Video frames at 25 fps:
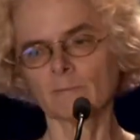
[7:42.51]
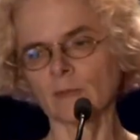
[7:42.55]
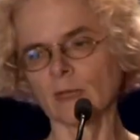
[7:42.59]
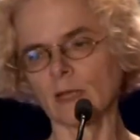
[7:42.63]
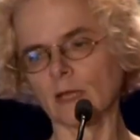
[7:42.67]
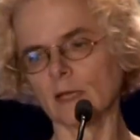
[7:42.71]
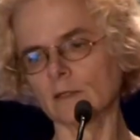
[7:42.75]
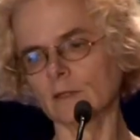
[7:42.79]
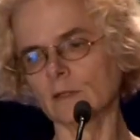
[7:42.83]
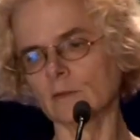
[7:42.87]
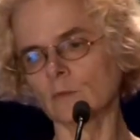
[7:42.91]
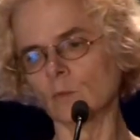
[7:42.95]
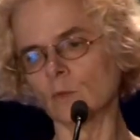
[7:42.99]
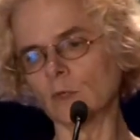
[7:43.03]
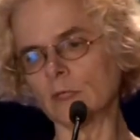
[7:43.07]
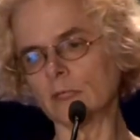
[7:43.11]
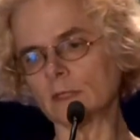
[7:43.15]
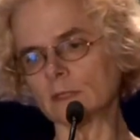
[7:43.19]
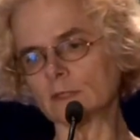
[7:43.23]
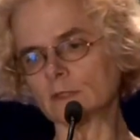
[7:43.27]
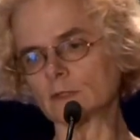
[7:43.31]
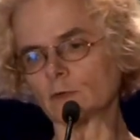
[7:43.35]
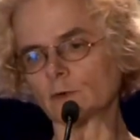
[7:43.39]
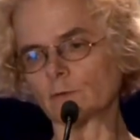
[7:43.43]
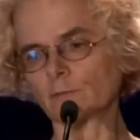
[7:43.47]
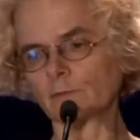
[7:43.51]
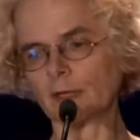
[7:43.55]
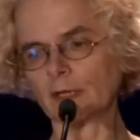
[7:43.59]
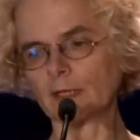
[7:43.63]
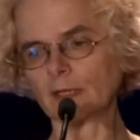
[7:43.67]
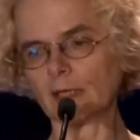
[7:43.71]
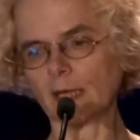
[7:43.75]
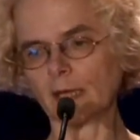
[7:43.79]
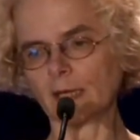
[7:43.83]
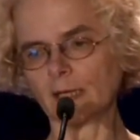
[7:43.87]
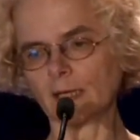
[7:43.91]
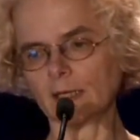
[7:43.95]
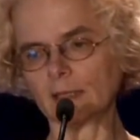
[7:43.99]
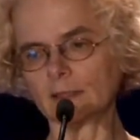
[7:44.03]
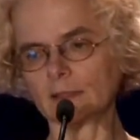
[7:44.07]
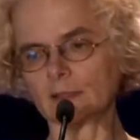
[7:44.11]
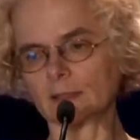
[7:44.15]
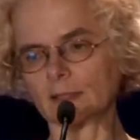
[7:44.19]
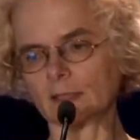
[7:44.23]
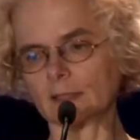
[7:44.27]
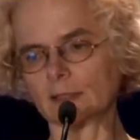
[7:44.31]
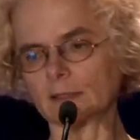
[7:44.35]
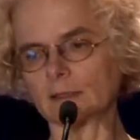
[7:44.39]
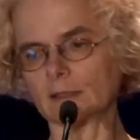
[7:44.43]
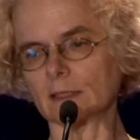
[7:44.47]
And we survey 8th,
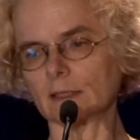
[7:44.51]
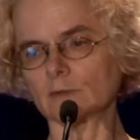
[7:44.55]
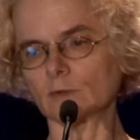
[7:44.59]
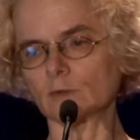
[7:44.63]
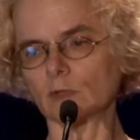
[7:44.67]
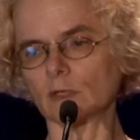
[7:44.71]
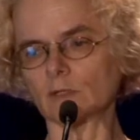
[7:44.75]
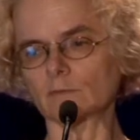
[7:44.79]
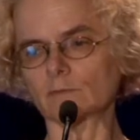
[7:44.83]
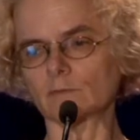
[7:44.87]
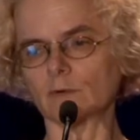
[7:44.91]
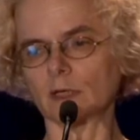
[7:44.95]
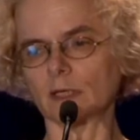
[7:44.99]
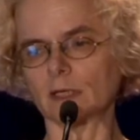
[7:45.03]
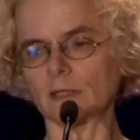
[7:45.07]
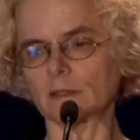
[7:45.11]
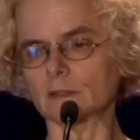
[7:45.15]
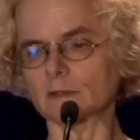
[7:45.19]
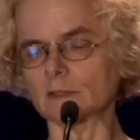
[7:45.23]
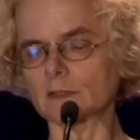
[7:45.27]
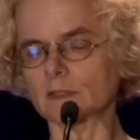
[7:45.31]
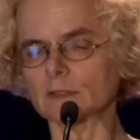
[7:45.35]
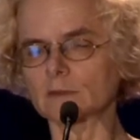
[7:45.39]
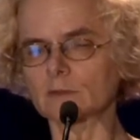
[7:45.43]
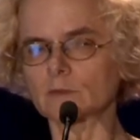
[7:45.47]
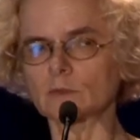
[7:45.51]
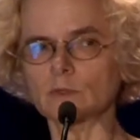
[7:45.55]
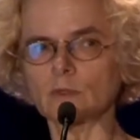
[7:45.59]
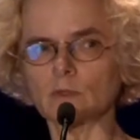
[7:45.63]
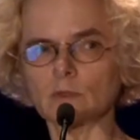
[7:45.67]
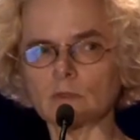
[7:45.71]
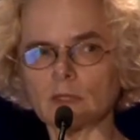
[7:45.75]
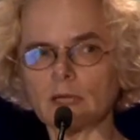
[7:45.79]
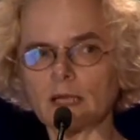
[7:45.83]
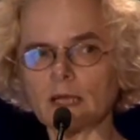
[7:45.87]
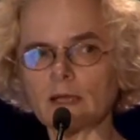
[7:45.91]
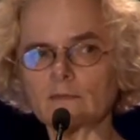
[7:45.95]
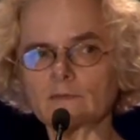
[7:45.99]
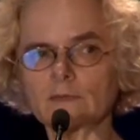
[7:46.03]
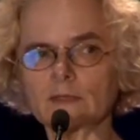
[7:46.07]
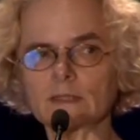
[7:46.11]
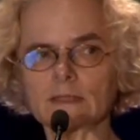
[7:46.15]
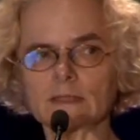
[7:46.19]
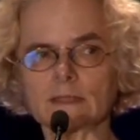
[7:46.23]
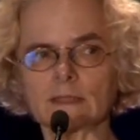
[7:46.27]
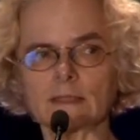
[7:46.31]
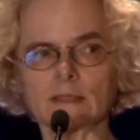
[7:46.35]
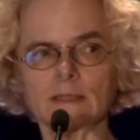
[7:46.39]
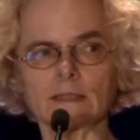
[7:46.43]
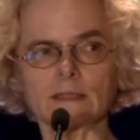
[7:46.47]
10th, and 12th graders. To your left
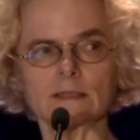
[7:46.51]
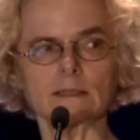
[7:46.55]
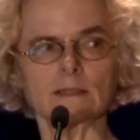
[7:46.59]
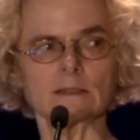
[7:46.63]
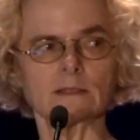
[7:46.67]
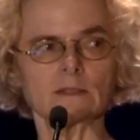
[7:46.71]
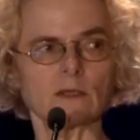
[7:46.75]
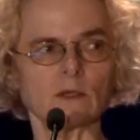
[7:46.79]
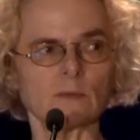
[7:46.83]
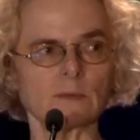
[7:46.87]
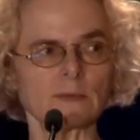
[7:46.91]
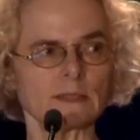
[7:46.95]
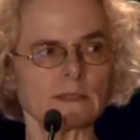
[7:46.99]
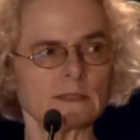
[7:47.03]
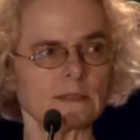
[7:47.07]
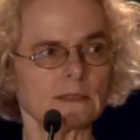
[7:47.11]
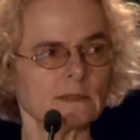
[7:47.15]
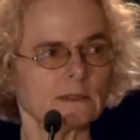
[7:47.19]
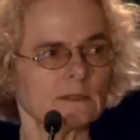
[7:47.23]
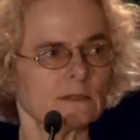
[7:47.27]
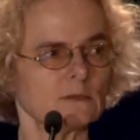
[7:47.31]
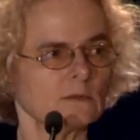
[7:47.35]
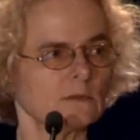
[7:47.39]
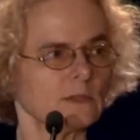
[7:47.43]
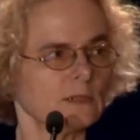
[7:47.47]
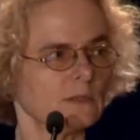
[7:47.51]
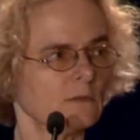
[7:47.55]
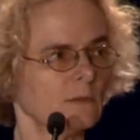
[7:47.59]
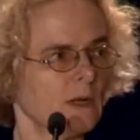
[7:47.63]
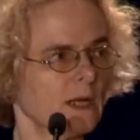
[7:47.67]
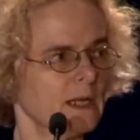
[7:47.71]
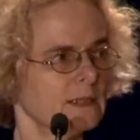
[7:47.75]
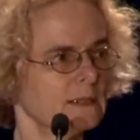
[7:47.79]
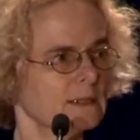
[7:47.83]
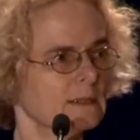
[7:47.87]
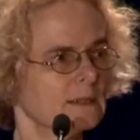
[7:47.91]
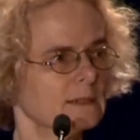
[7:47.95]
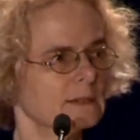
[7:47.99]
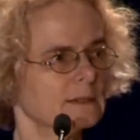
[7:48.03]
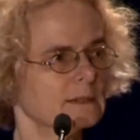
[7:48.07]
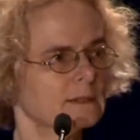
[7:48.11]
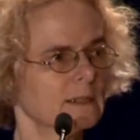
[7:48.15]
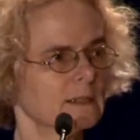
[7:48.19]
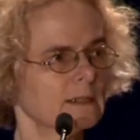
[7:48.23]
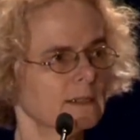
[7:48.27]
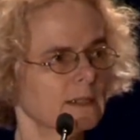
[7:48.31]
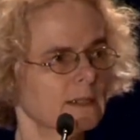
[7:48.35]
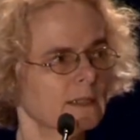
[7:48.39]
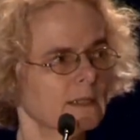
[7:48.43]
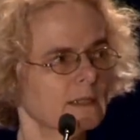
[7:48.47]
is the illicit substances, to the right is
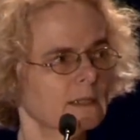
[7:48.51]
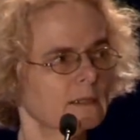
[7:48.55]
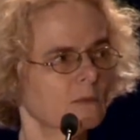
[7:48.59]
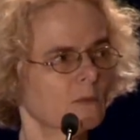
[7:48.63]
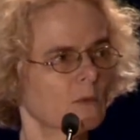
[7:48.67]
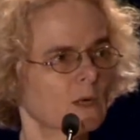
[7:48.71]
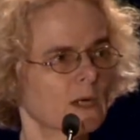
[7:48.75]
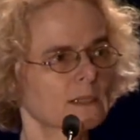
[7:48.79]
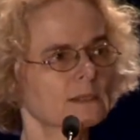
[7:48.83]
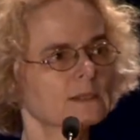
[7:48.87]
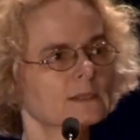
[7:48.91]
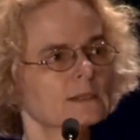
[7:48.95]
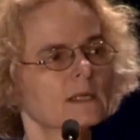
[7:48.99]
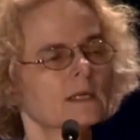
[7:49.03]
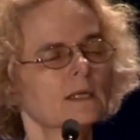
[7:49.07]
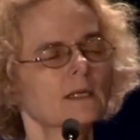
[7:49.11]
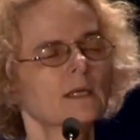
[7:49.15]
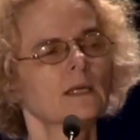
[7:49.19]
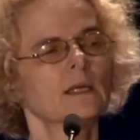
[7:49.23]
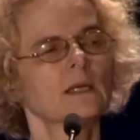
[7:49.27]
the legal ones.